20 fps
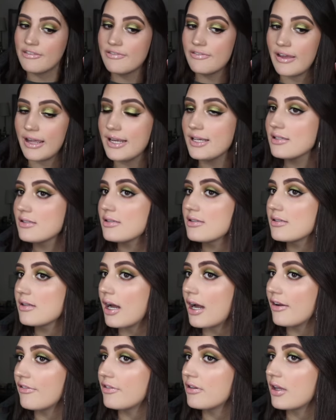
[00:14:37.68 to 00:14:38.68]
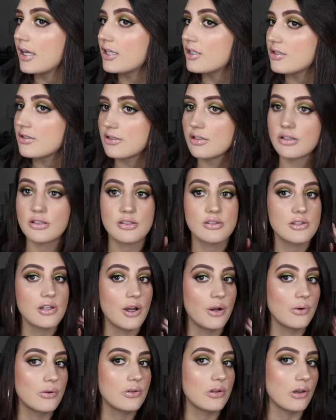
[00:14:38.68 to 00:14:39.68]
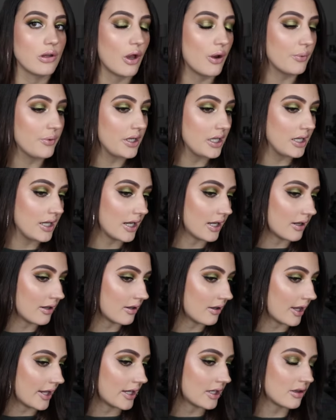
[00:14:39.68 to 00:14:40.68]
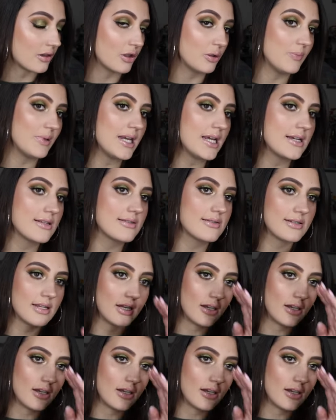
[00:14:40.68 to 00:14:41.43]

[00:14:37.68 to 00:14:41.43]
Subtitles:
face, I feel like just looks so glowy and like luminous